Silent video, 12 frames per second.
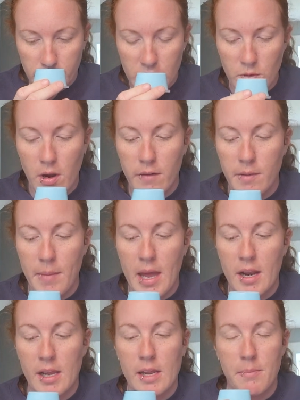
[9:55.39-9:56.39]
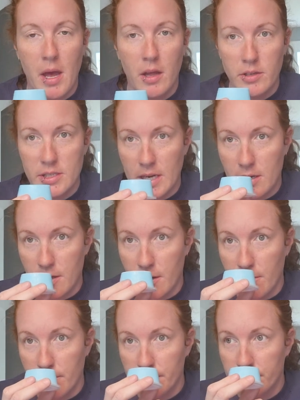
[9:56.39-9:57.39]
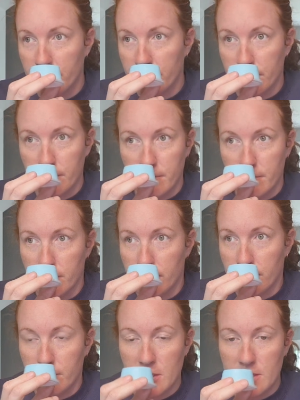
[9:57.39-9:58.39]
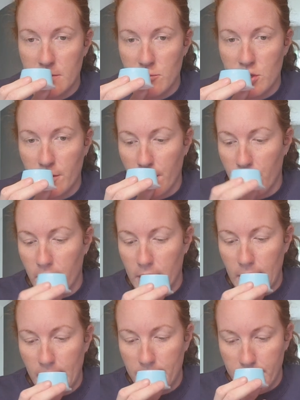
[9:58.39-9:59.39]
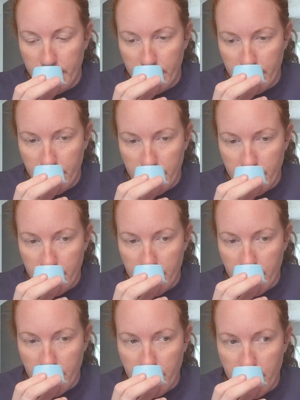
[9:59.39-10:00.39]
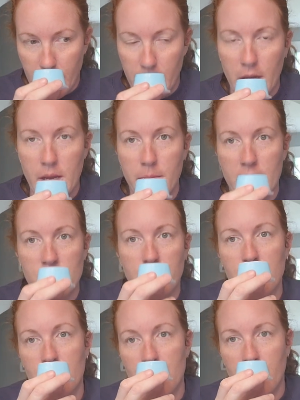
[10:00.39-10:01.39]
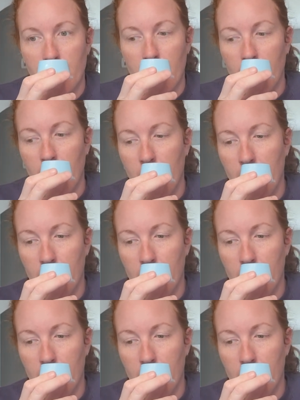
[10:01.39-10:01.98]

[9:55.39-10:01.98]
Throughout the bag, I get Palo Santo with some sugar cookie. Not getting much blue sugar.